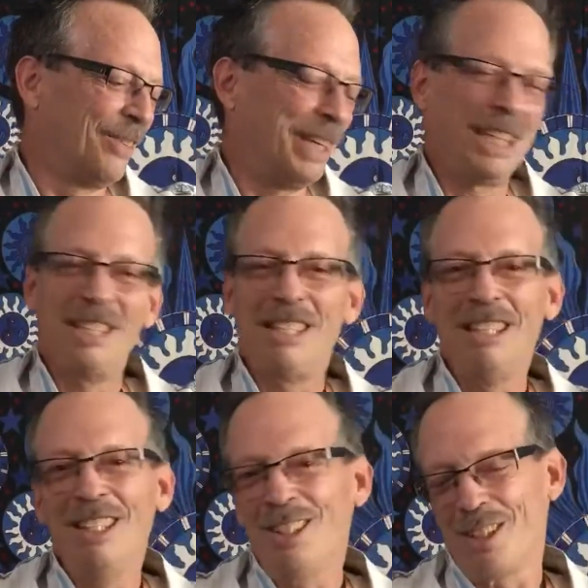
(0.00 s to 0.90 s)
we
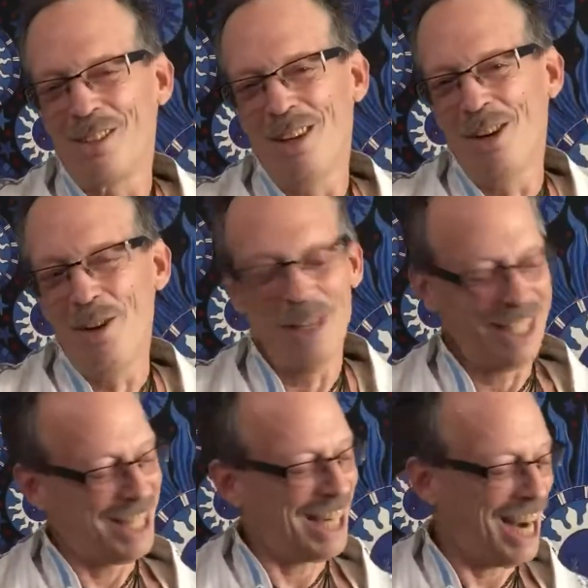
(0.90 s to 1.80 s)
continue to grow
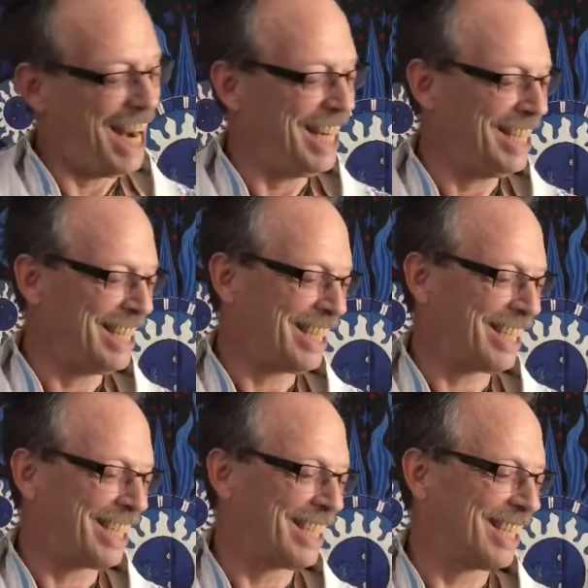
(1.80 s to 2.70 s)
and
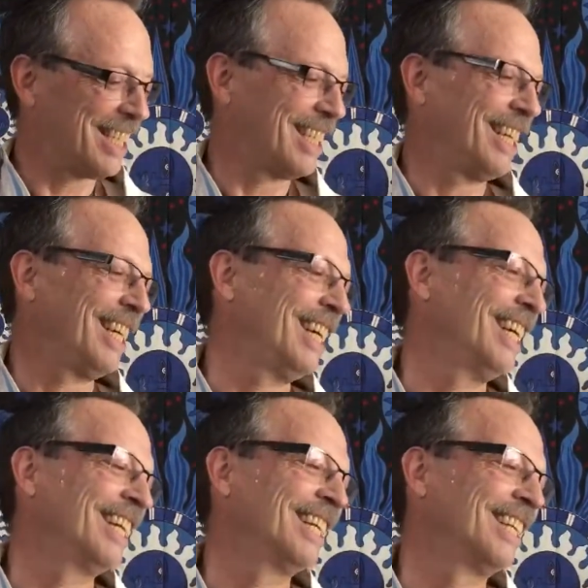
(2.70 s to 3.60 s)
change.
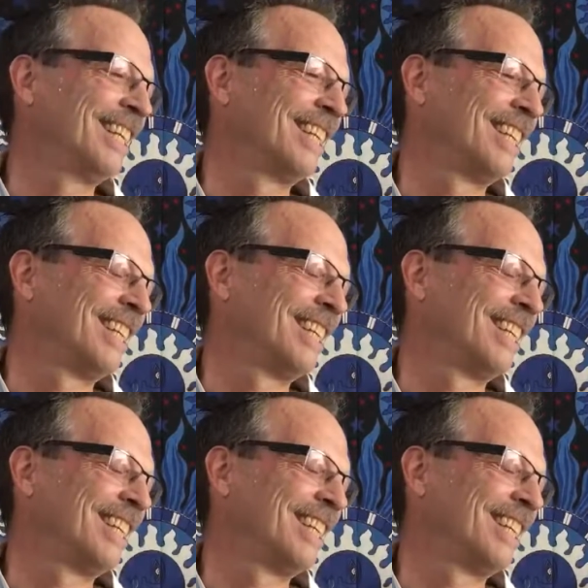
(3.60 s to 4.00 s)
And,